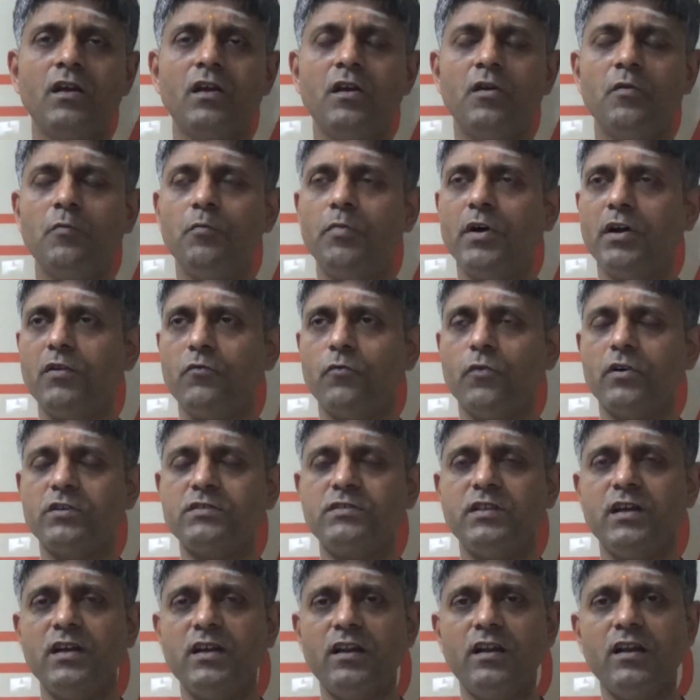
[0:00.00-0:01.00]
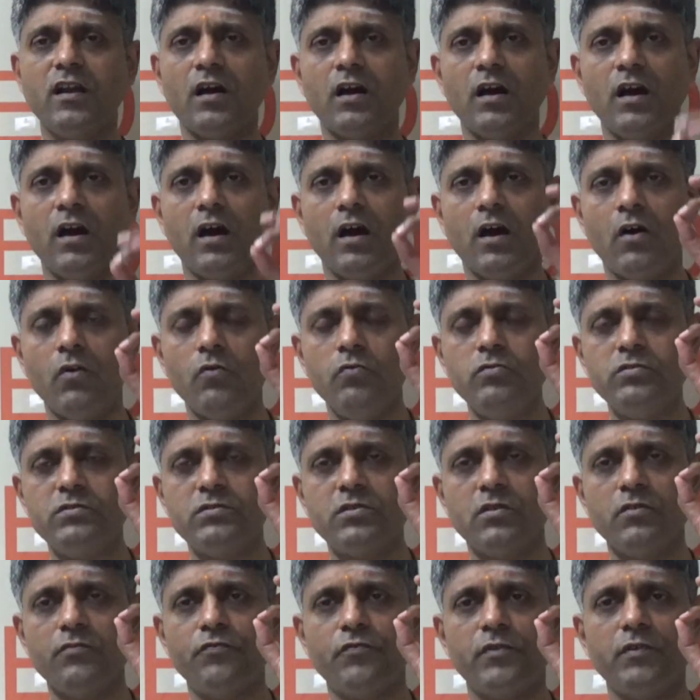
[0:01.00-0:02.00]
But was there an ounce
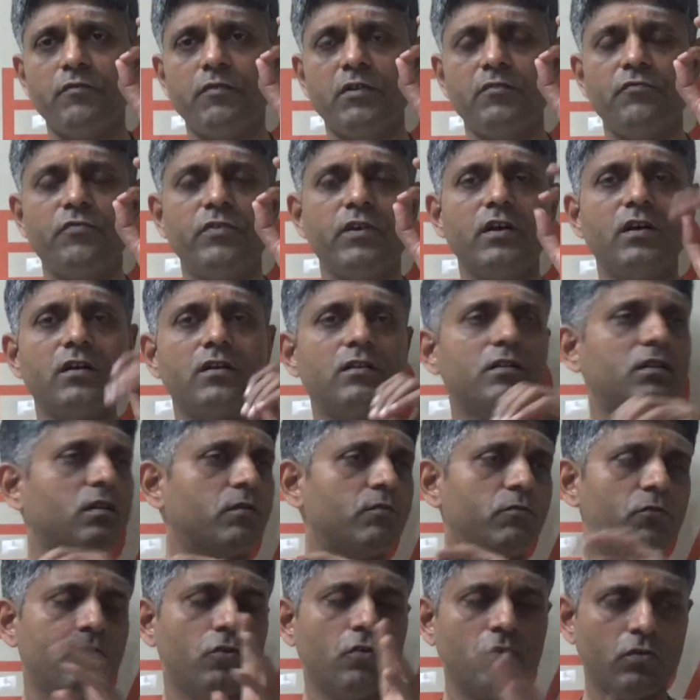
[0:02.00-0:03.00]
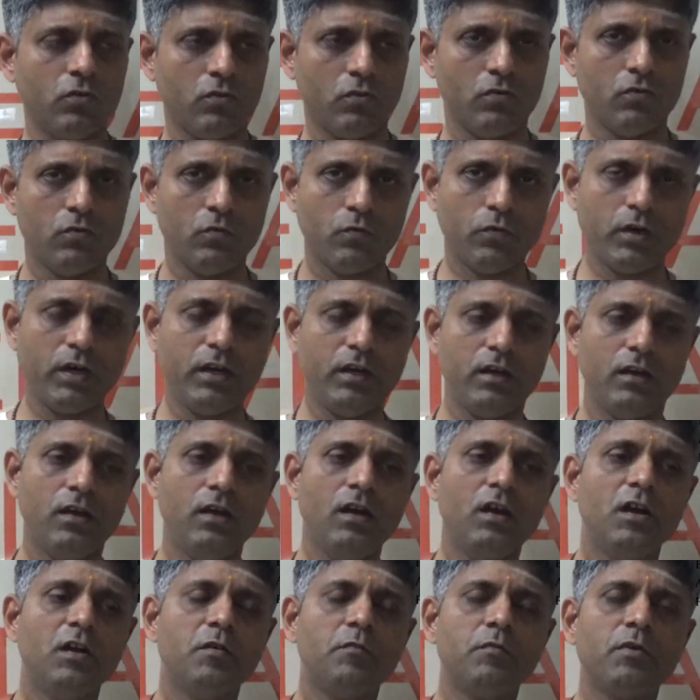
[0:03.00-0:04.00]
of even fear in them? No. Why?
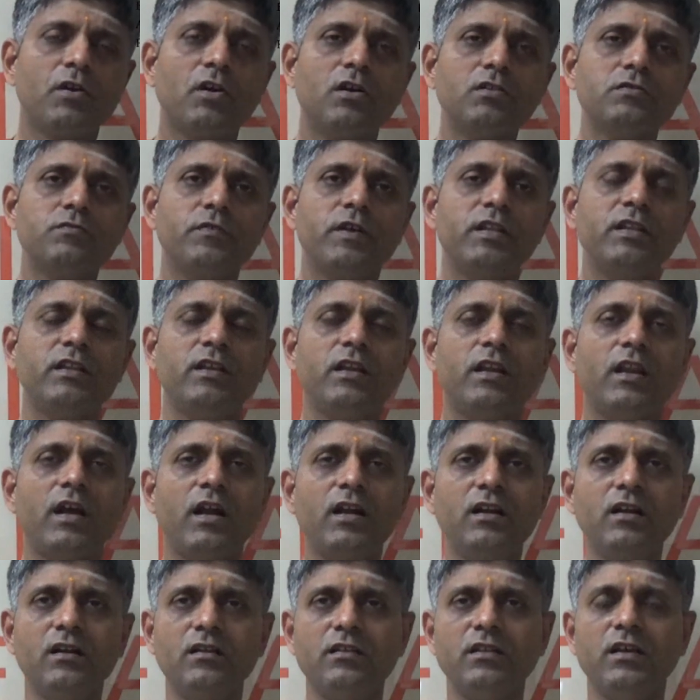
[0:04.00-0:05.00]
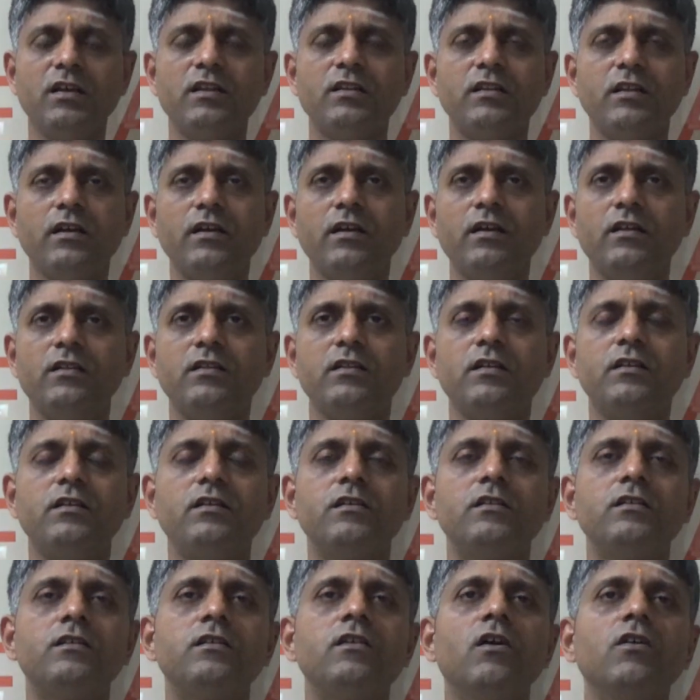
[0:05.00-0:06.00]
Because when they landed there, they
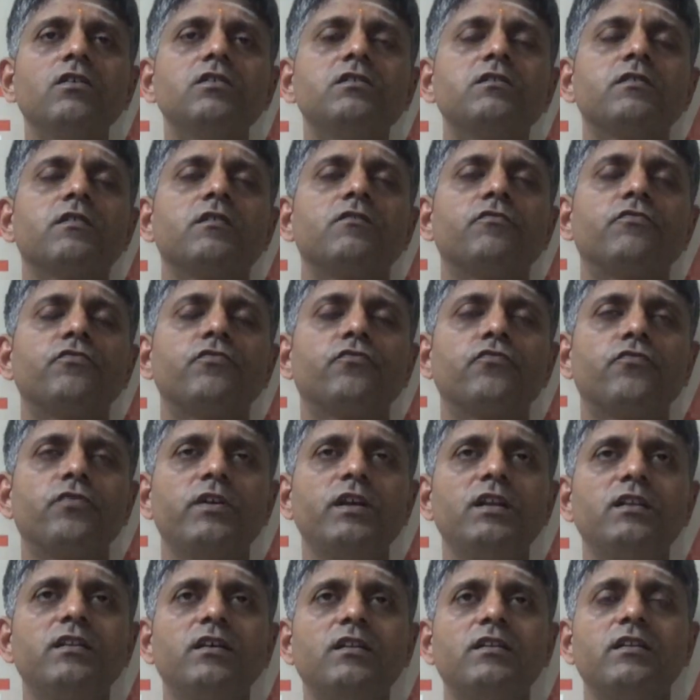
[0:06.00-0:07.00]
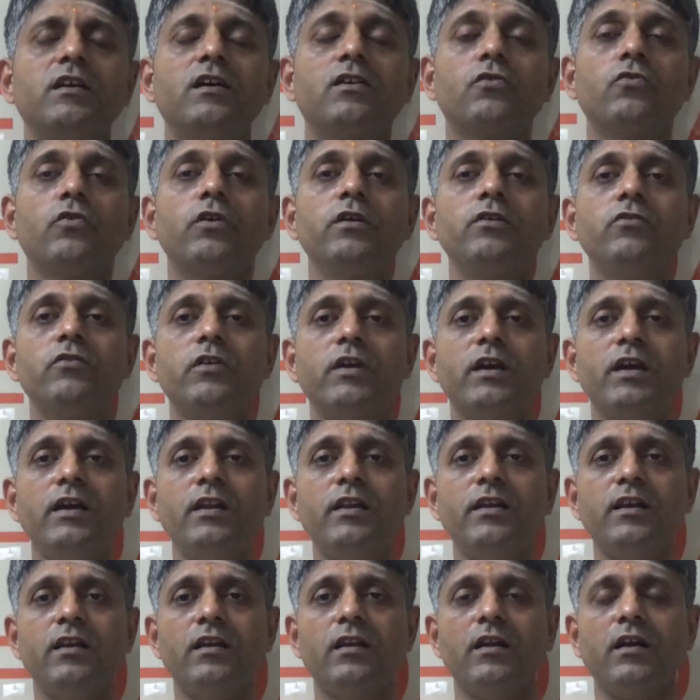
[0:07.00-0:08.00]
did not feel that they are going to
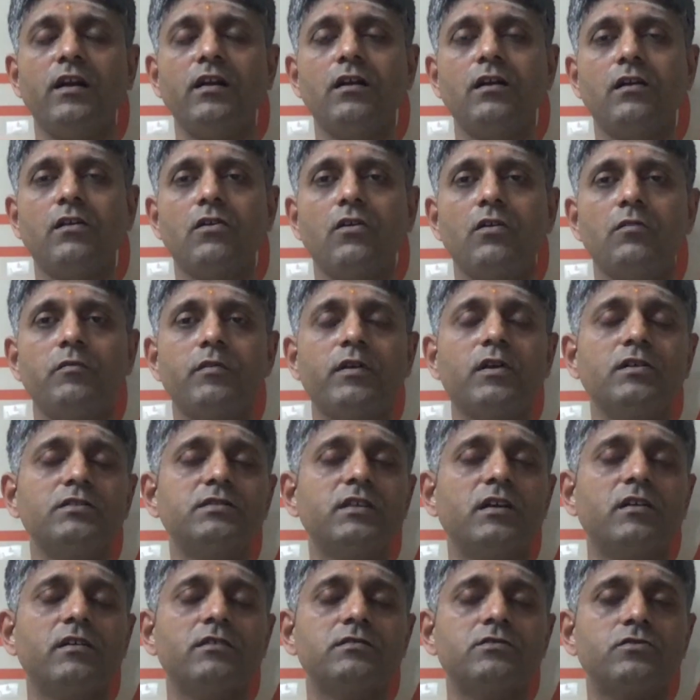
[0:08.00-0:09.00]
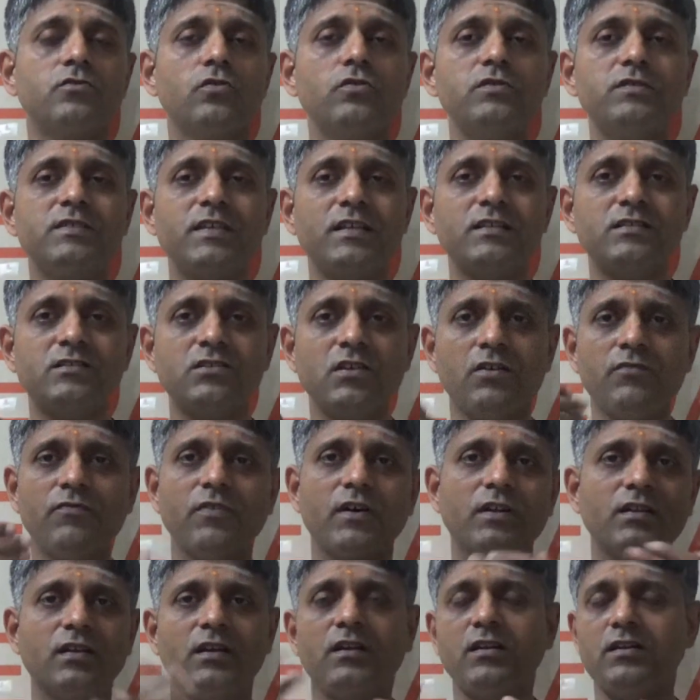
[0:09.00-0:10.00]
alien land at all, because there is no sense of
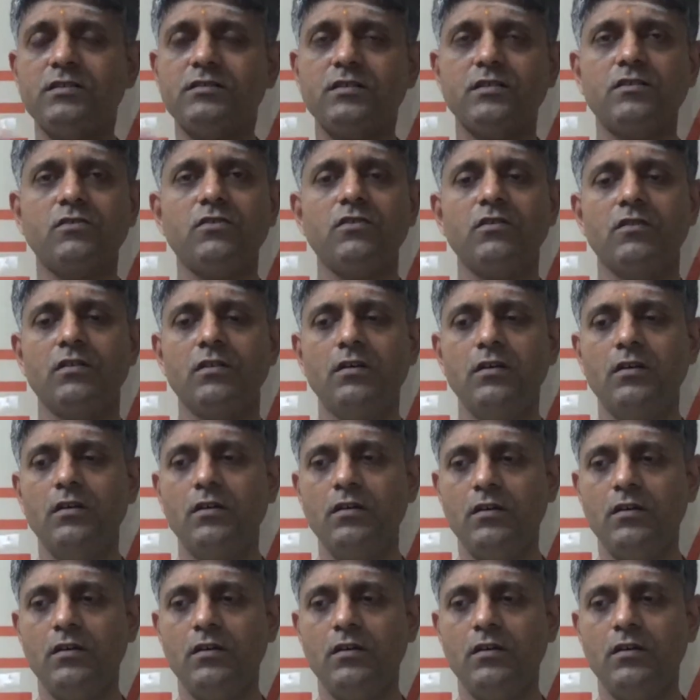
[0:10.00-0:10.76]
otherness at all.